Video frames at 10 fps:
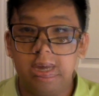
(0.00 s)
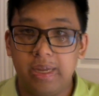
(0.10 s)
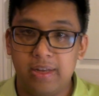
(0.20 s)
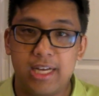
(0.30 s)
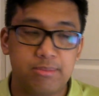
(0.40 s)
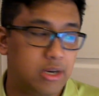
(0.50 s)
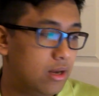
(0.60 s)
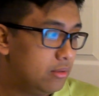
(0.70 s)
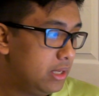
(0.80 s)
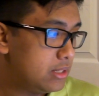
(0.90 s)
And last but
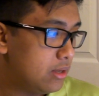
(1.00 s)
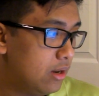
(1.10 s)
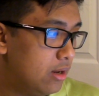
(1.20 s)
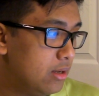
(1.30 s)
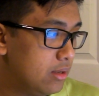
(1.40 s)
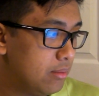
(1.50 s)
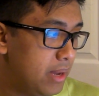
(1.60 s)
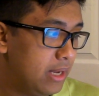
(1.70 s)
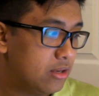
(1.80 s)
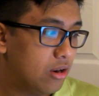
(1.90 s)
not least, on the
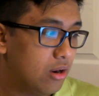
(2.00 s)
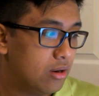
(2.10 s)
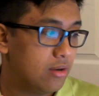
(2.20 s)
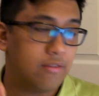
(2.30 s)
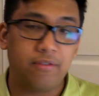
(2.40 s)
main card,